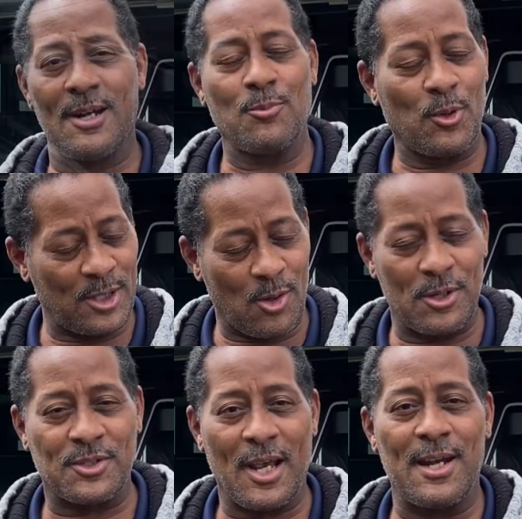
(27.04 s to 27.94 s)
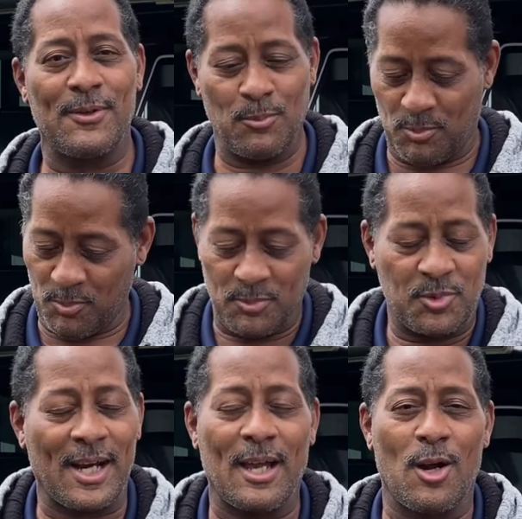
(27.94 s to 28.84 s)
on it and we're gonna go inside of it,
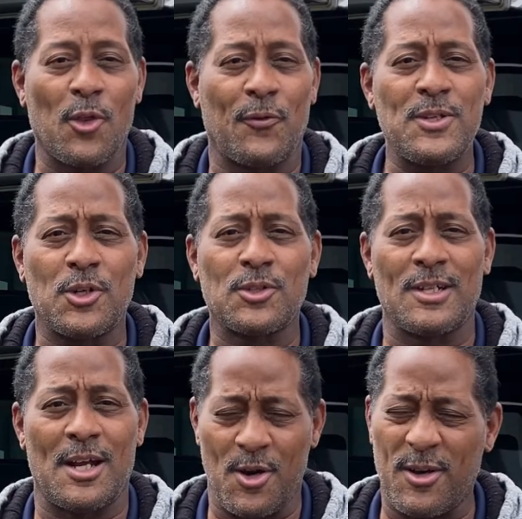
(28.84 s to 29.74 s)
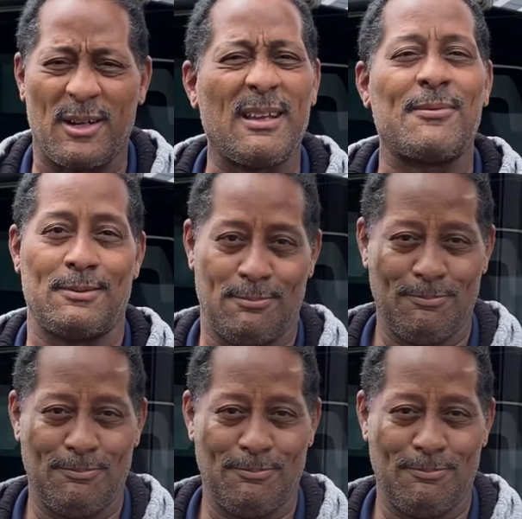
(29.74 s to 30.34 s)
check out all the features, and now you're gonna love it.